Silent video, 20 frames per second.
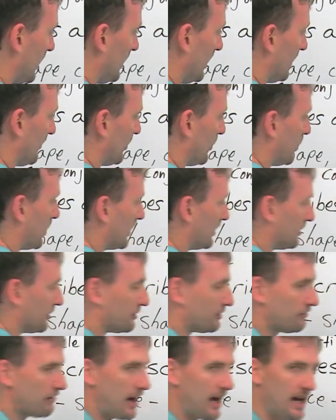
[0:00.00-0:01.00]
If you want to
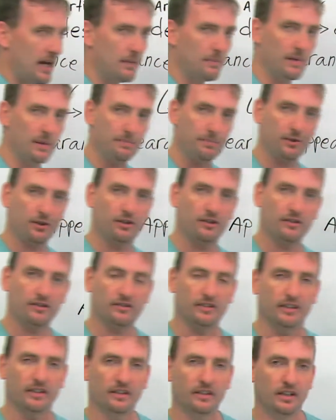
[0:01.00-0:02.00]
describe a
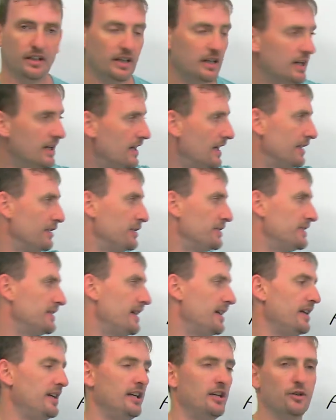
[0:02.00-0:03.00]
person, and you
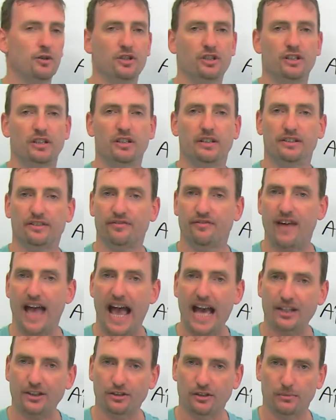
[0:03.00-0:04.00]
say he or she is
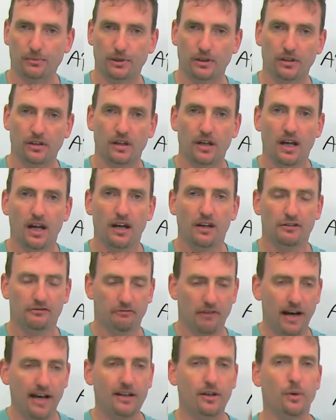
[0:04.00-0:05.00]
fashionable,
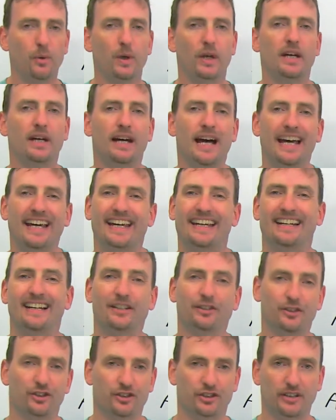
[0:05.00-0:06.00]
right away I can
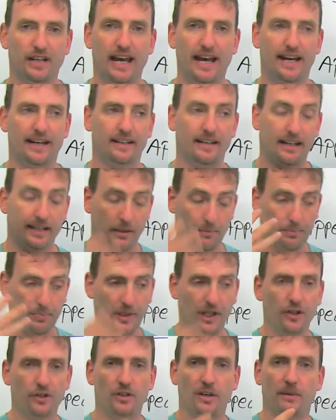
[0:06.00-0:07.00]
understand, I can
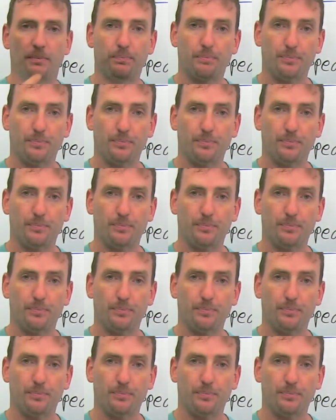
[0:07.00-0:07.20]
picture a